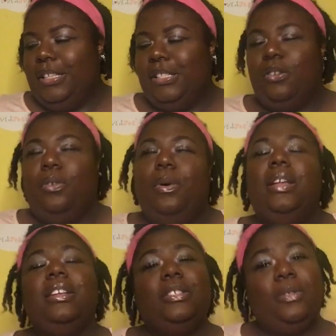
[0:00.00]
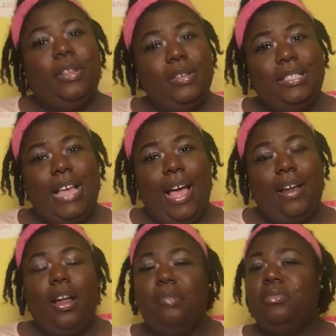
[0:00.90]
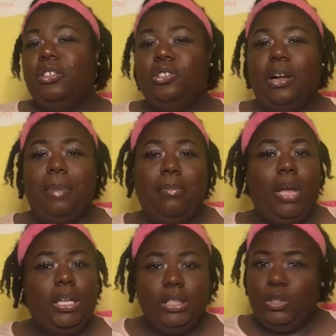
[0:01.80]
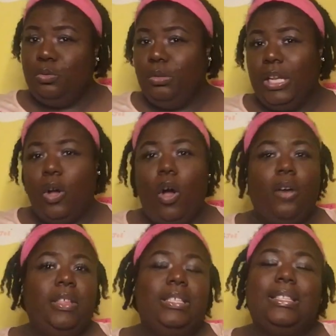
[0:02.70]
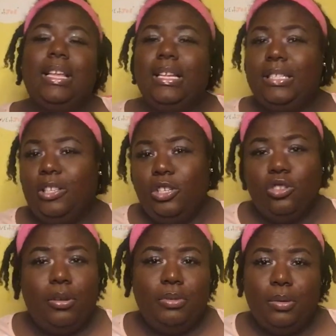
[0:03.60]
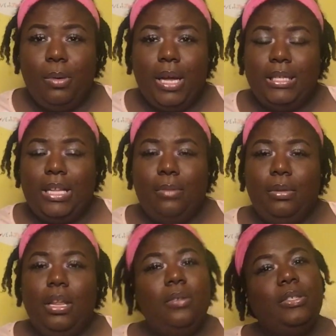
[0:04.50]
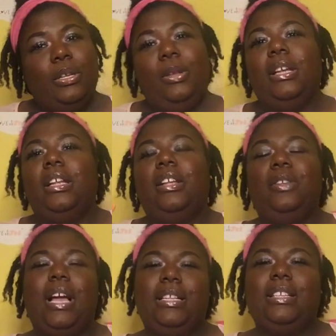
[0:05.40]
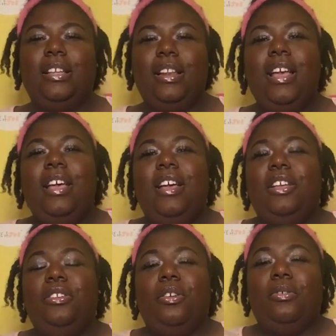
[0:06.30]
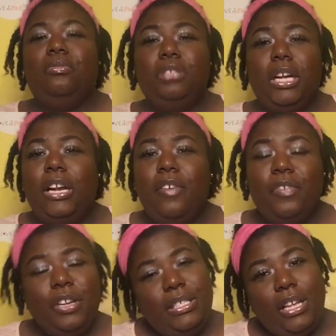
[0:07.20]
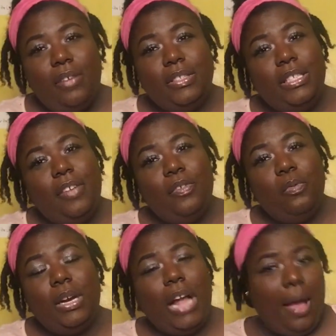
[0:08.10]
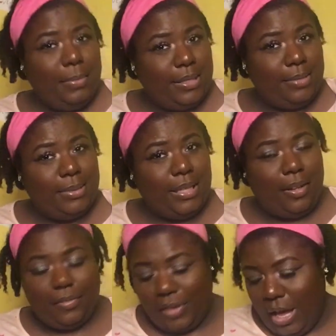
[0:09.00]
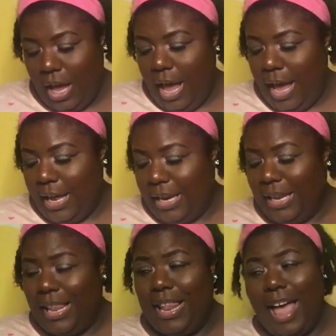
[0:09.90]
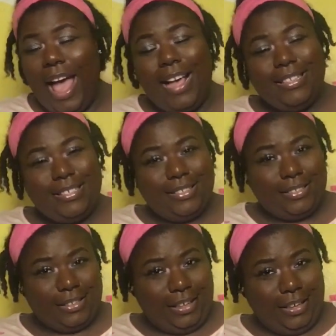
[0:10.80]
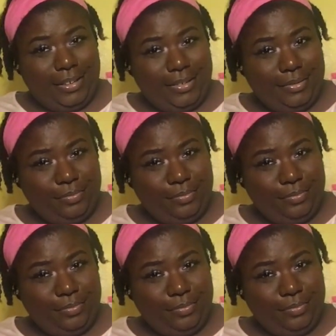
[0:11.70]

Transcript: So there's that. I'm gonna try my best to link all these things in the description box down below so you guys can, you know, check it out for yourselves and see if you want to copy some stuff. And lastly,